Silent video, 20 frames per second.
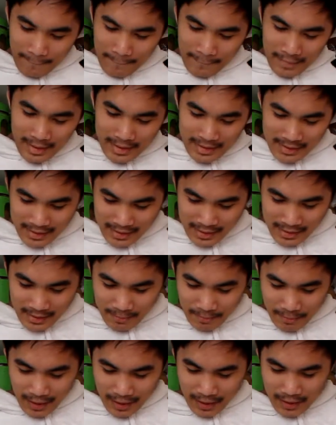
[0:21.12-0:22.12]
This is the
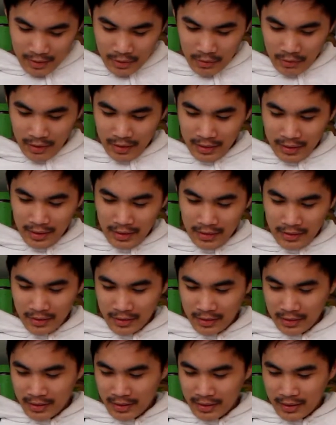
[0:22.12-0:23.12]
package right here.
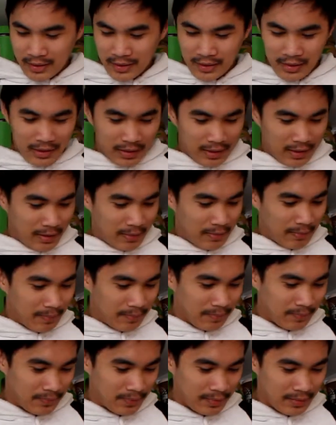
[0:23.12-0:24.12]

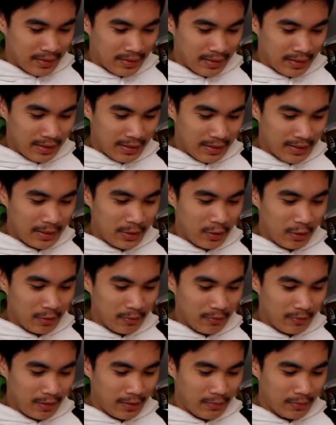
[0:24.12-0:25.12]
It's
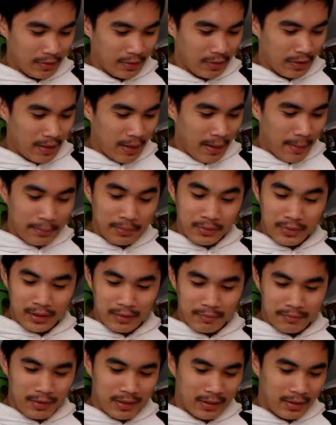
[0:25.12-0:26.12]
yolk flavor
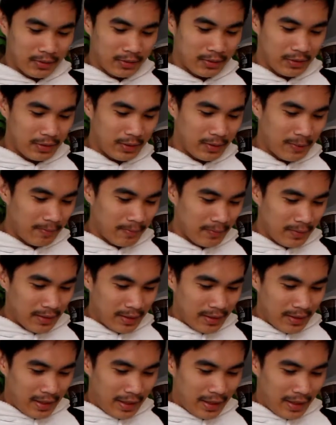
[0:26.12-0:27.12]
pudding powder,
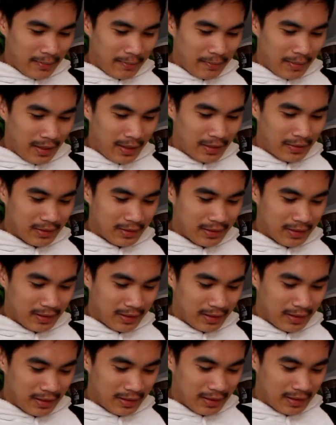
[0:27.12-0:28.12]
and
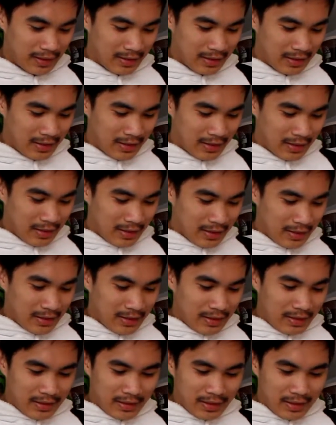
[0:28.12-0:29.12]
apparently
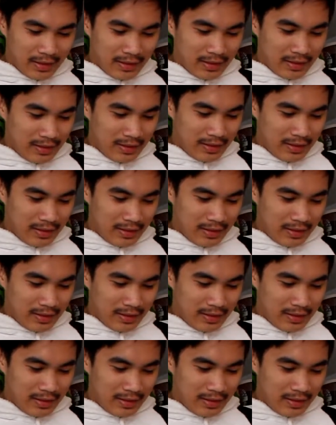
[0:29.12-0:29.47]
it's